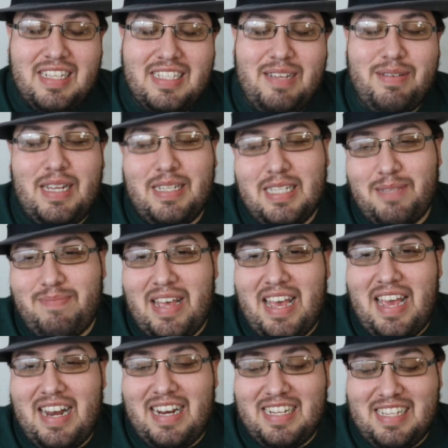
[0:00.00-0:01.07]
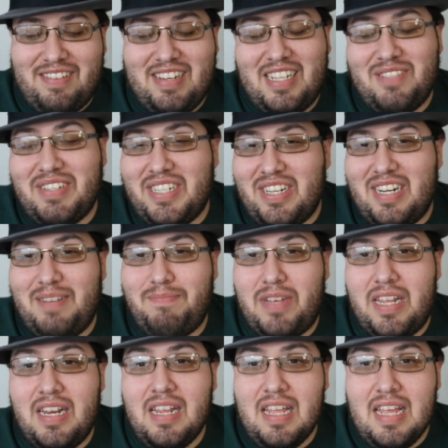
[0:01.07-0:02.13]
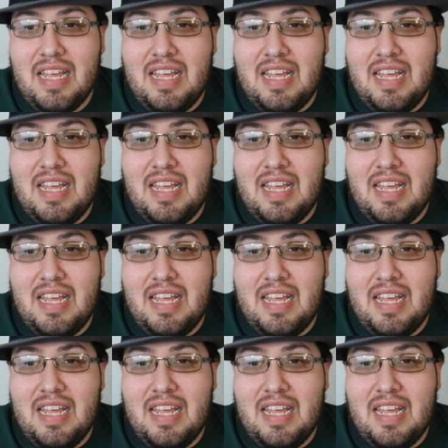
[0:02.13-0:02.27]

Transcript: sometimes it's bad and sometimes we shouldn't, but